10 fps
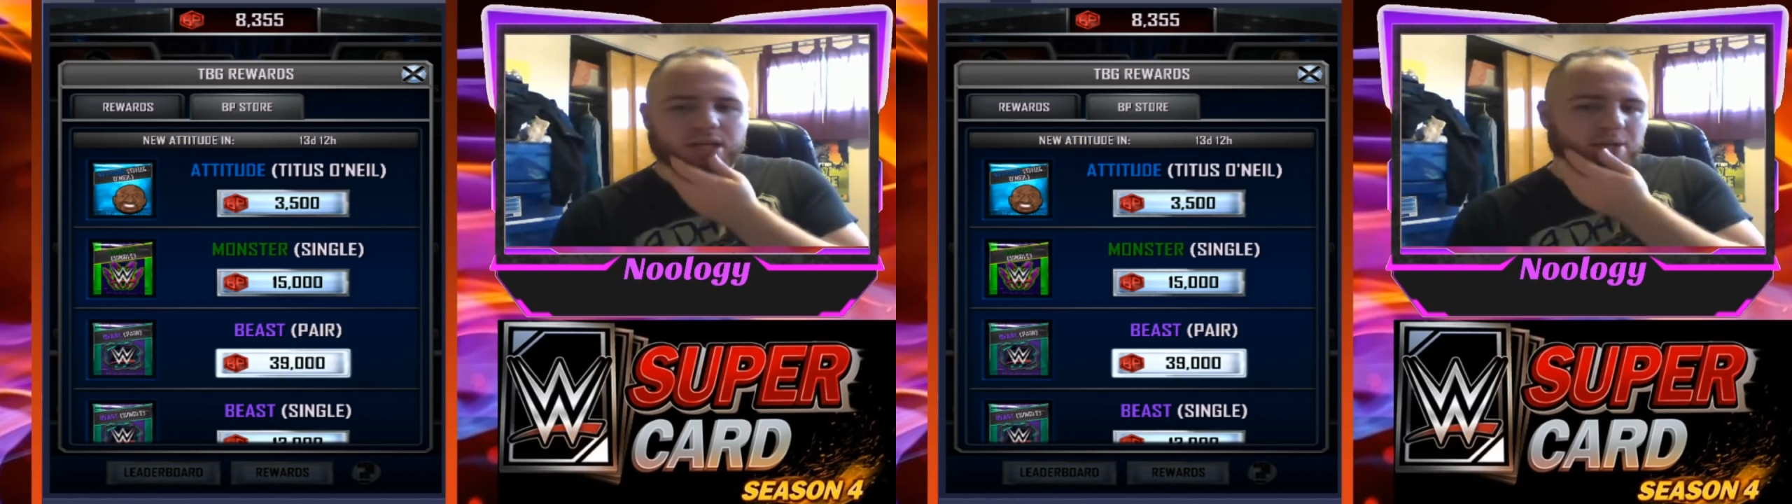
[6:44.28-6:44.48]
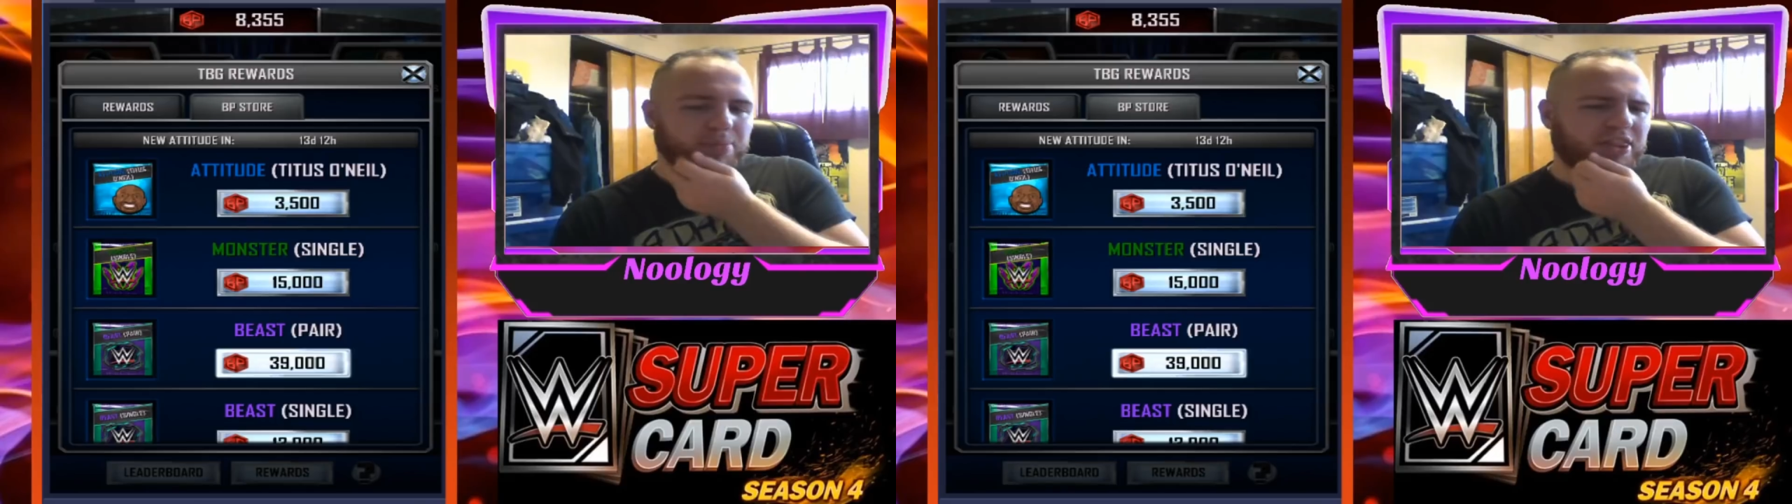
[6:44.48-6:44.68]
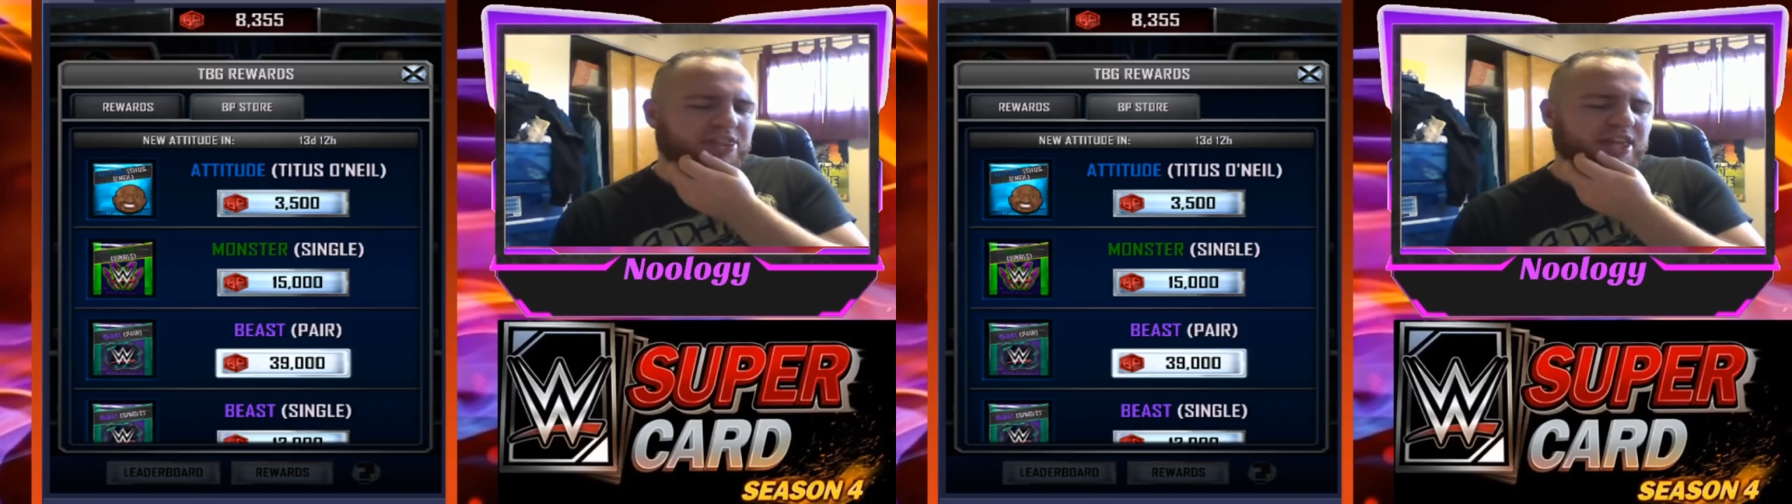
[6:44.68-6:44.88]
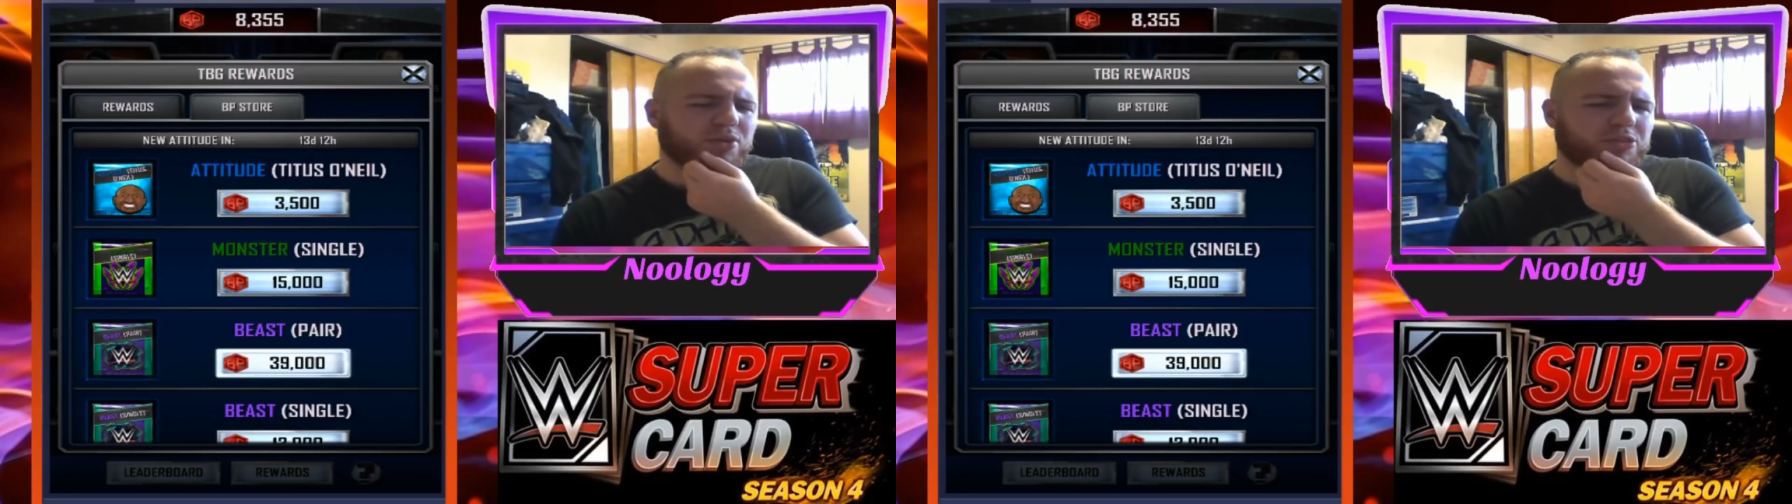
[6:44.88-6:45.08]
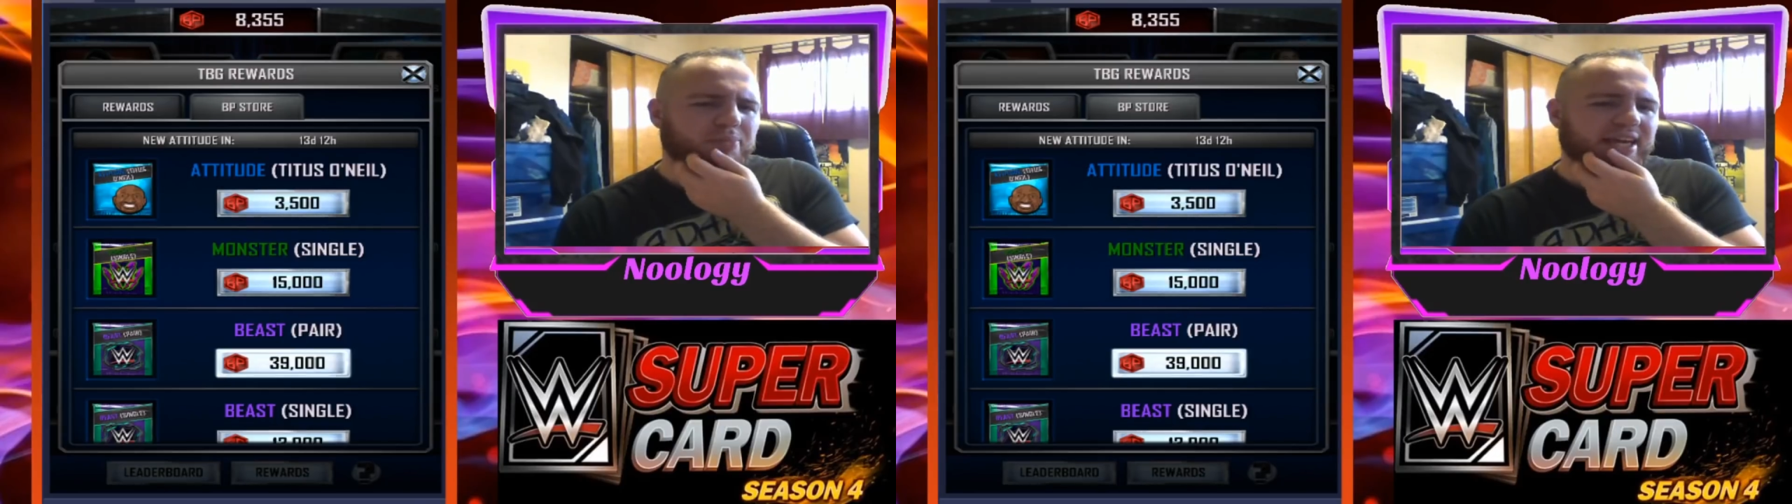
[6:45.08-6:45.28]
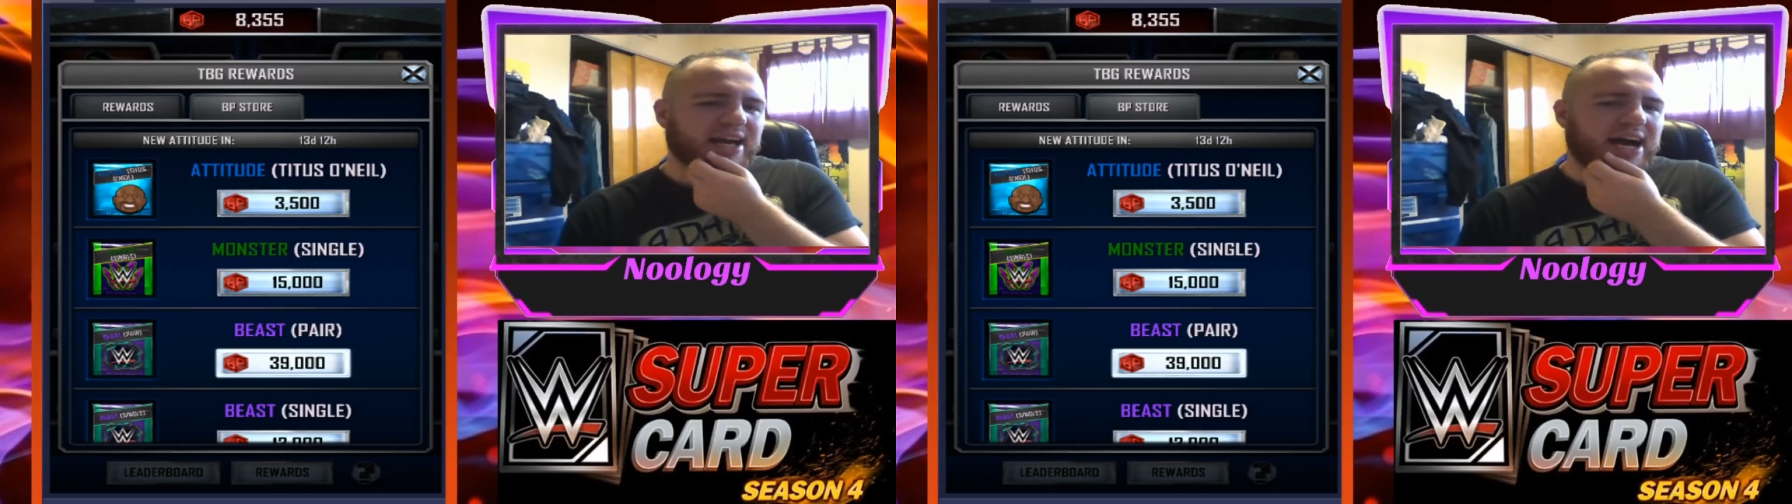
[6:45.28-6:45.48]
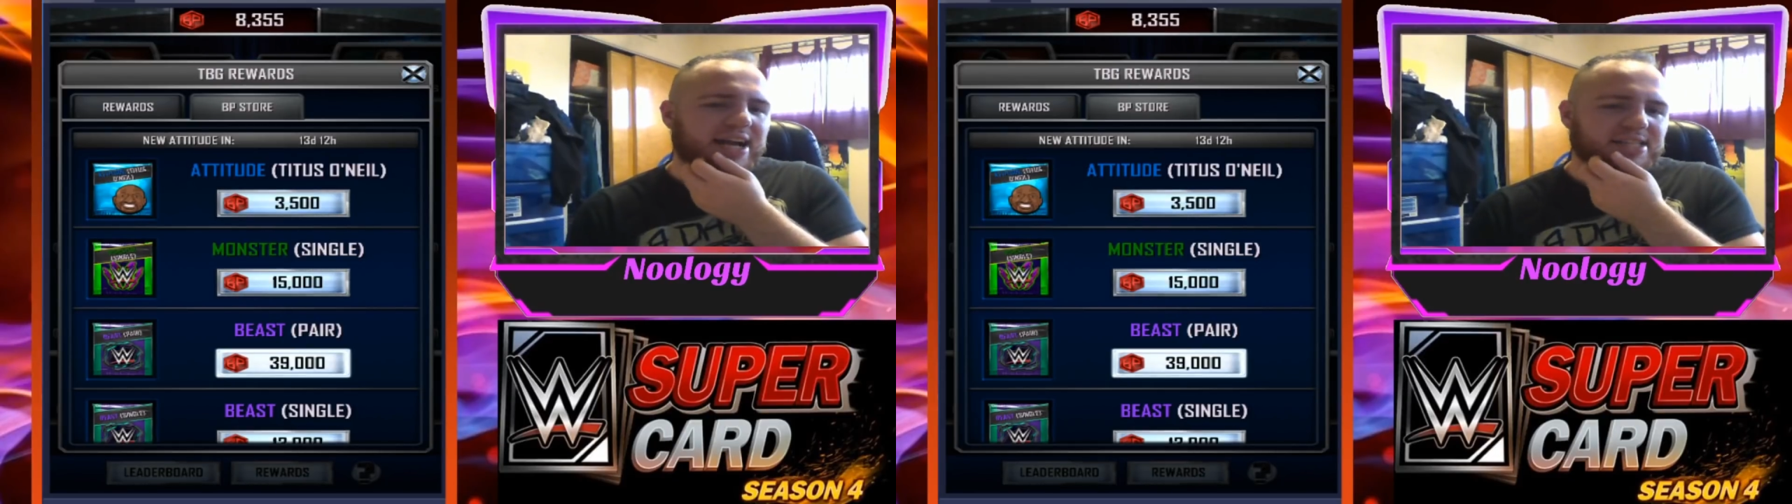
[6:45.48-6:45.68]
But the thing with me, guys,